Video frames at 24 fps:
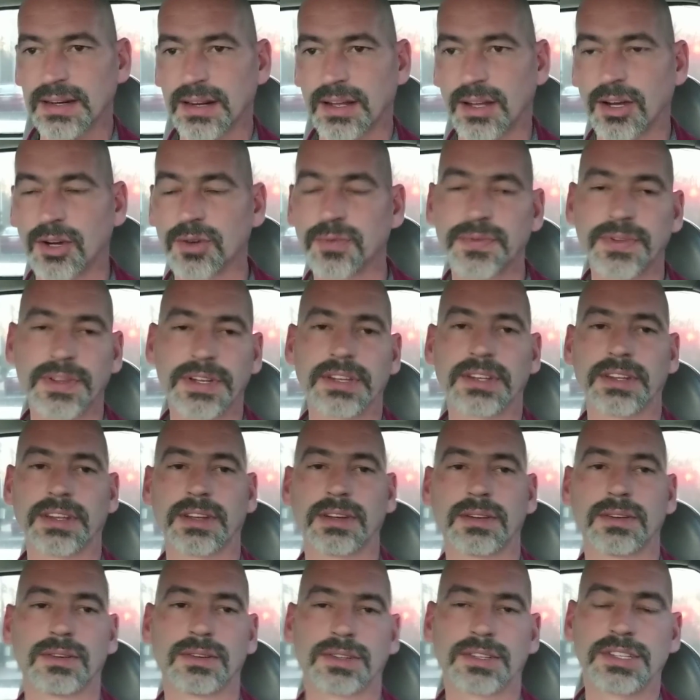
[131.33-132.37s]
Hopefully
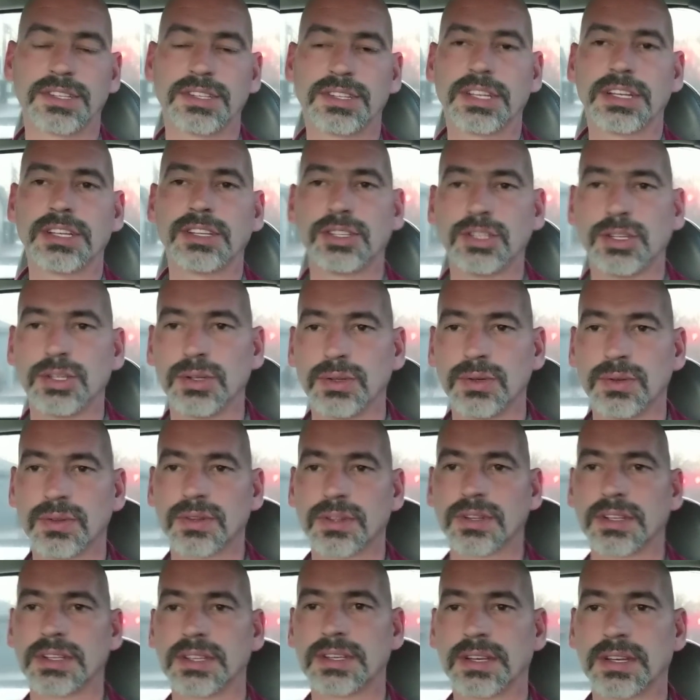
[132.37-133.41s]
they'll continue
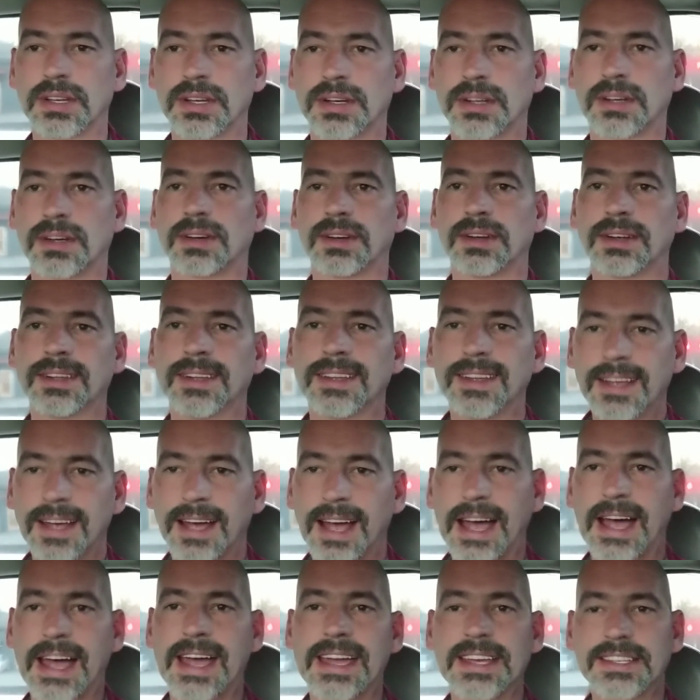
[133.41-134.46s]
the, uh,
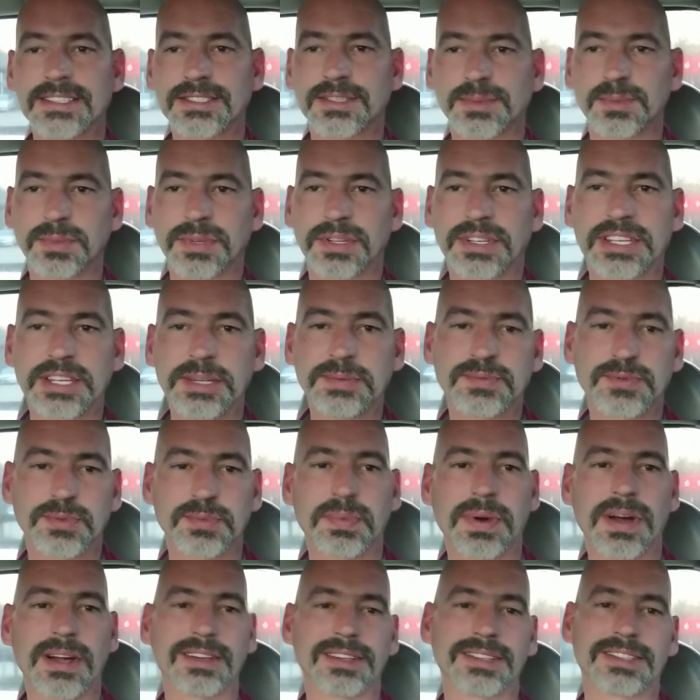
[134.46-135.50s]
I asked him to keep some
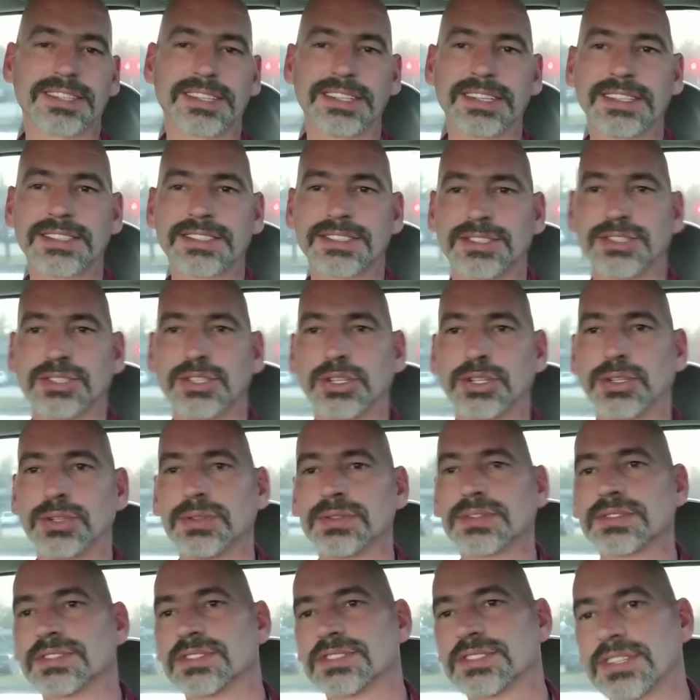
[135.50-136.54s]
politics and
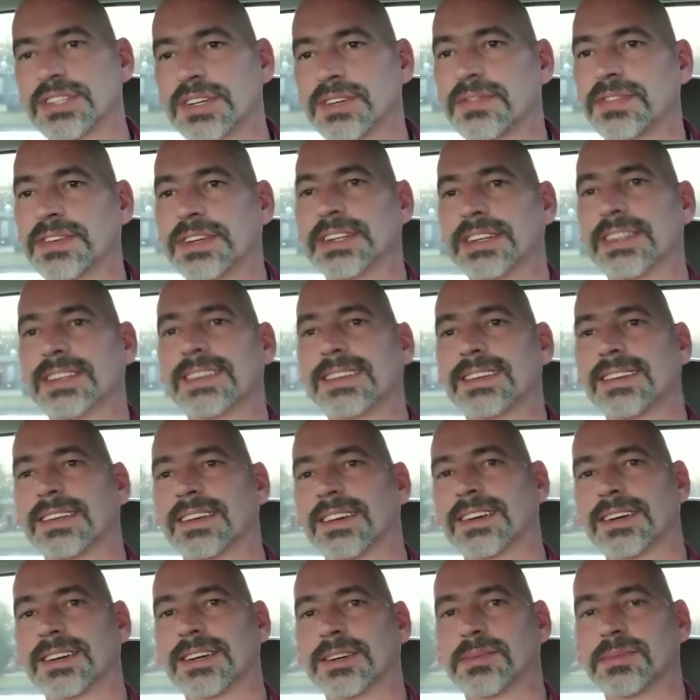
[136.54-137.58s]
news and stuff in it,
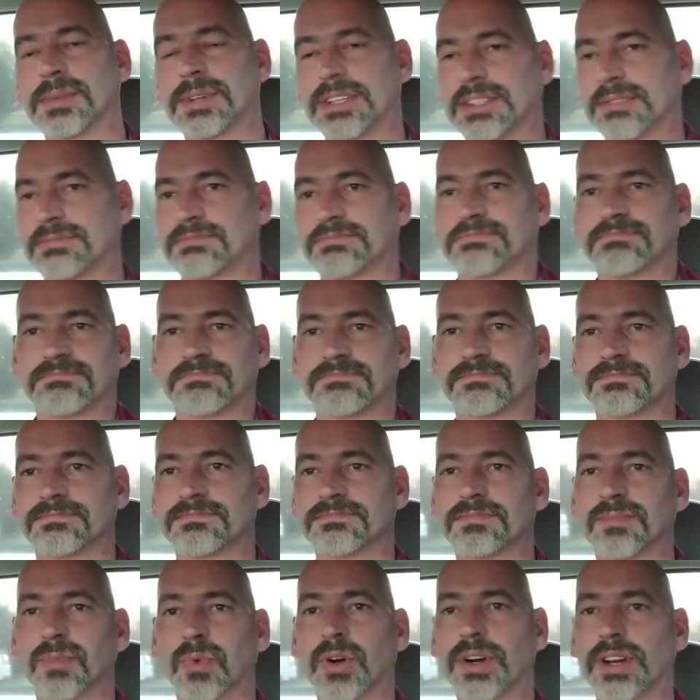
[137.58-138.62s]
uh, but
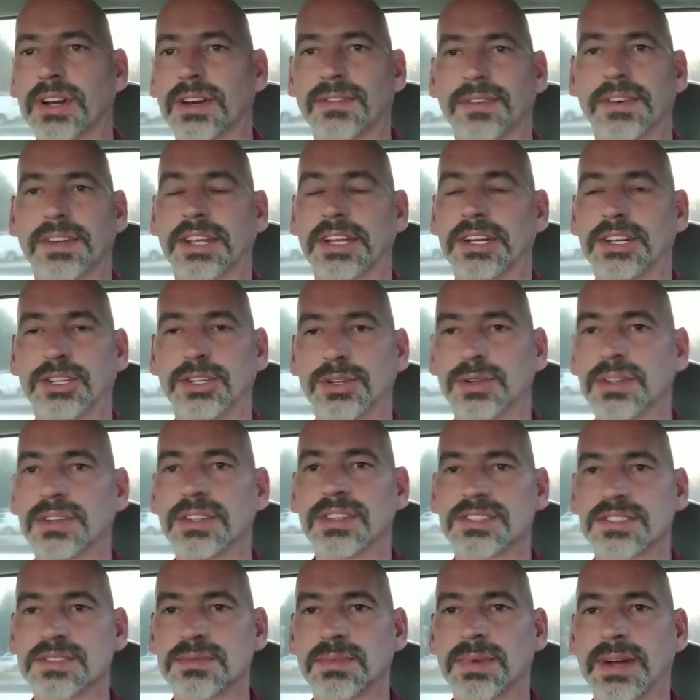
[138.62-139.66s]
whatever they do, it
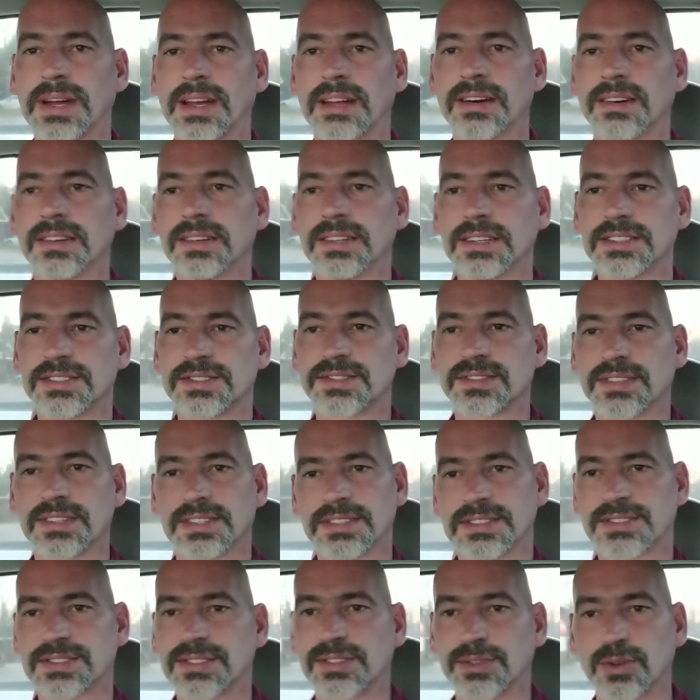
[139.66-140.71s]
doesn't matter. It's,
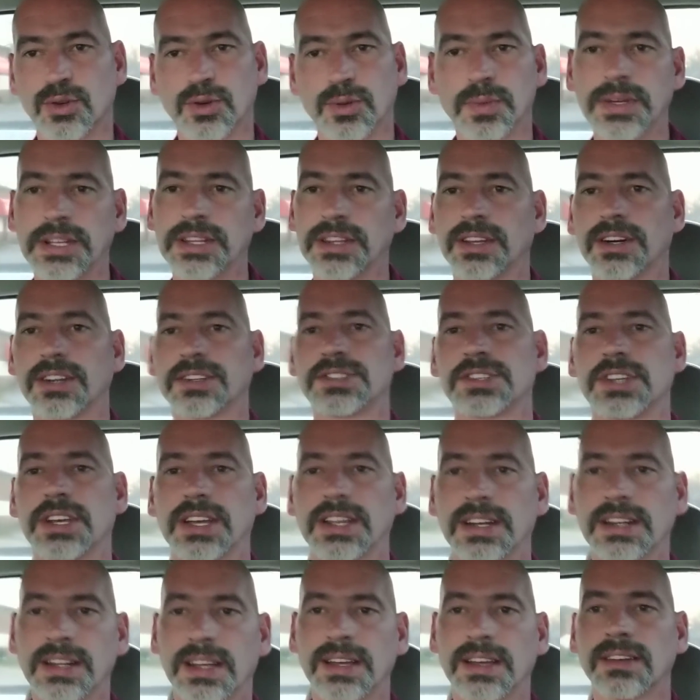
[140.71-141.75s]
it's going to be their
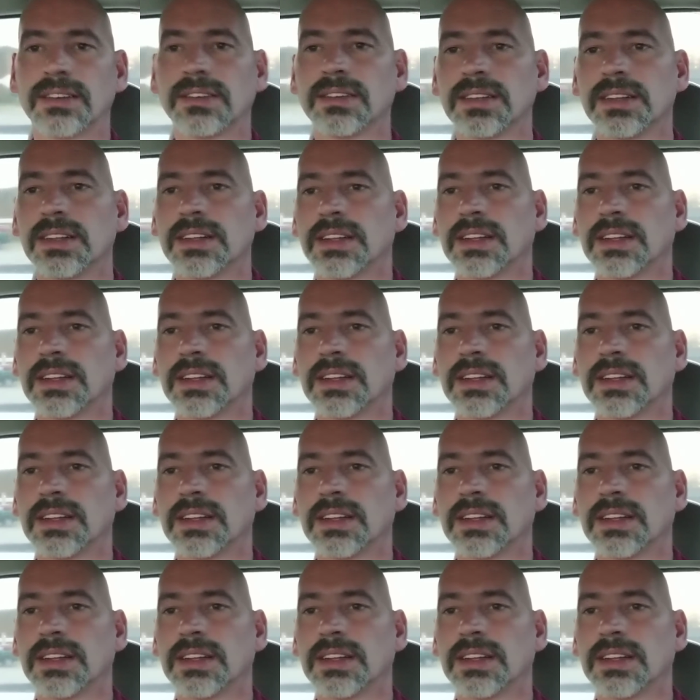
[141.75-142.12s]
chat now.